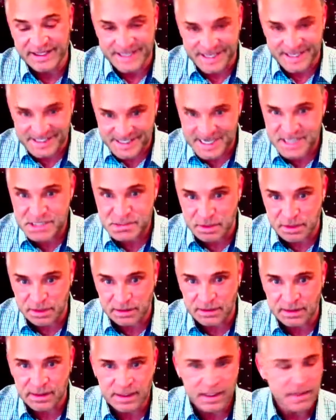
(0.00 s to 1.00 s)

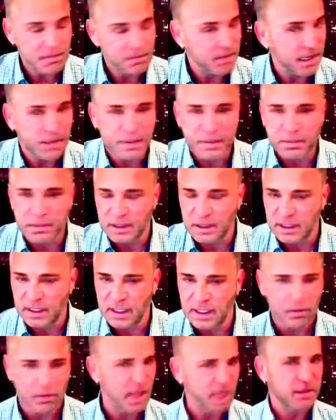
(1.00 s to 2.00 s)
assessment, many people are
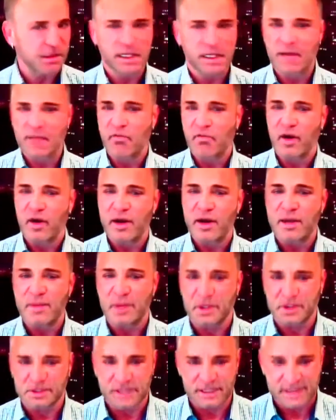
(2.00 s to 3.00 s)
like, well, I think I'm very
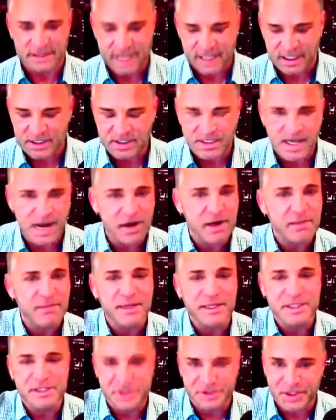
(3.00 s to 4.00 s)
emotionally intelligent. How come
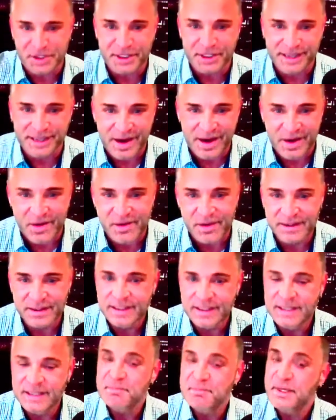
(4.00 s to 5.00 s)
I scored low?
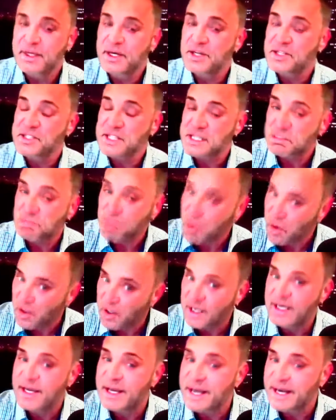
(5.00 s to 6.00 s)
Because it's
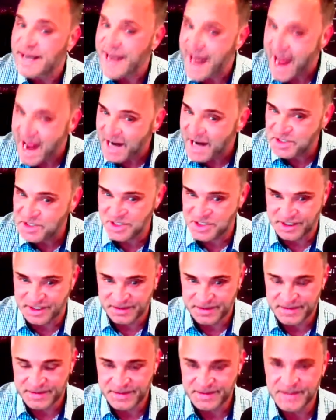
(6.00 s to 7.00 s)
putting it in
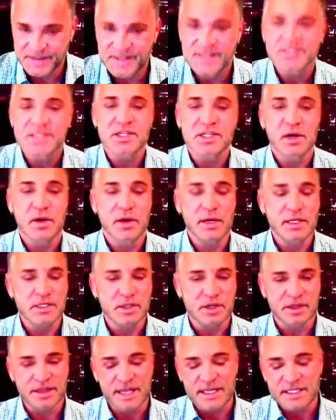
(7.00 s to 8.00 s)
action. So it's
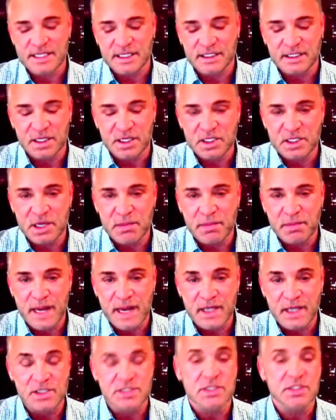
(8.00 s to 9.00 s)
authentic leadership in
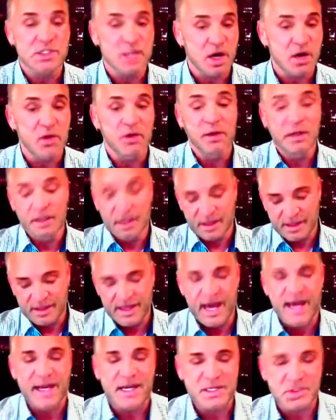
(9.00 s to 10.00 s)
action. So
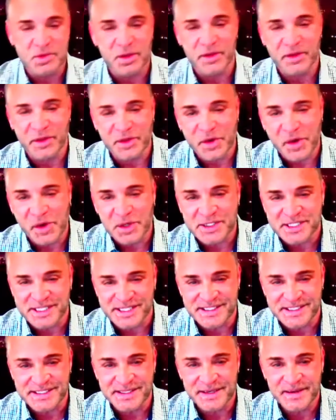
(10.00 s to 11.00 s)
that is what the course
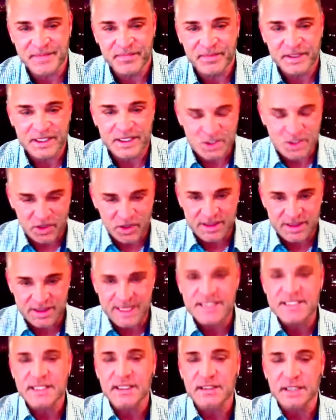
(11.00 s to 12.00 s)
is. It's
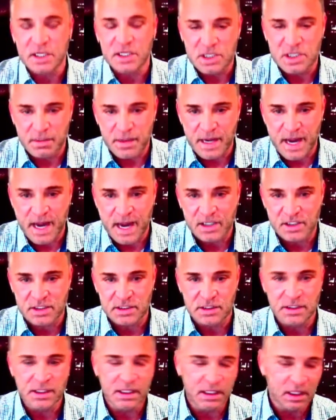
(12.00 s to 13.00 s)
authentic leadership in
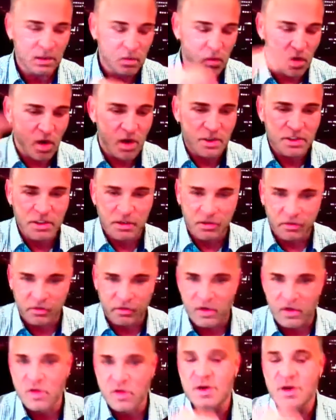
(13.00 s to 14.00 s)
action. It walks you
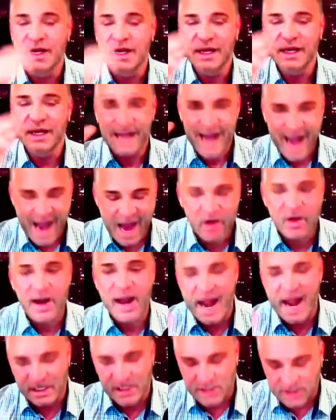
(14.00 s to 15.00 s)
through how
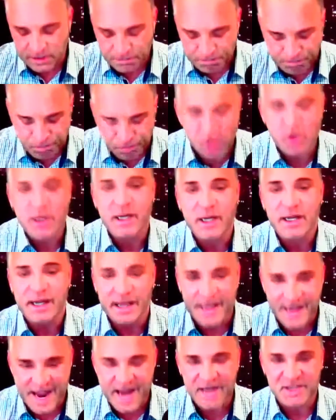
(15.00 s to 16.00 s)
to actually put it
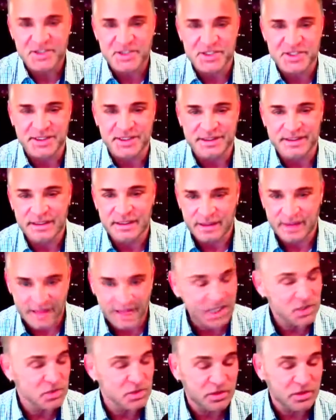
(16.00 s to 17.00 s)
in action.
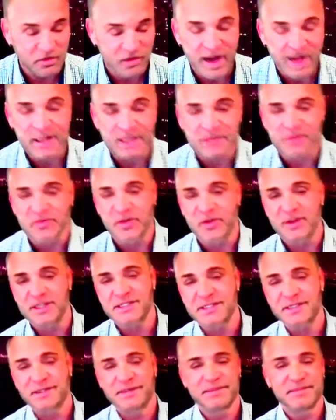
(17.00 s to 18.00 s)
That's what's vital for
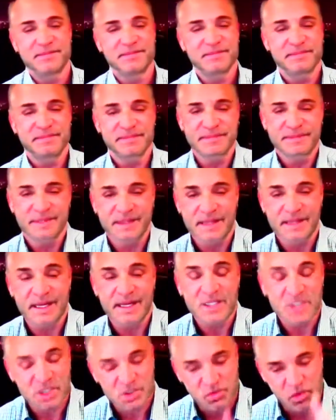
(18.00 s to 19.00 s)
us.
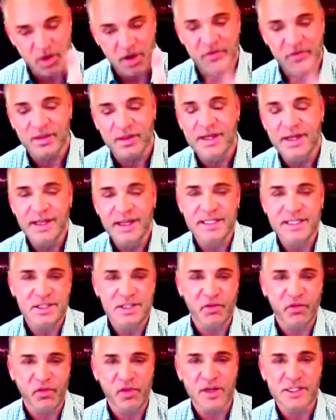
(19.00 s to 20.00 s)
That's
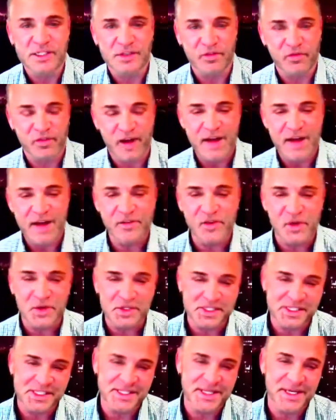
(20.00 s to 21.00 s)
the first of 5
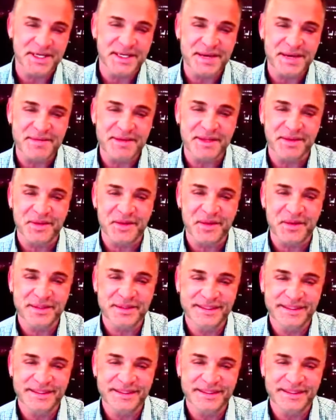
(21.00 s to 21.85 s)
courses that are coming through.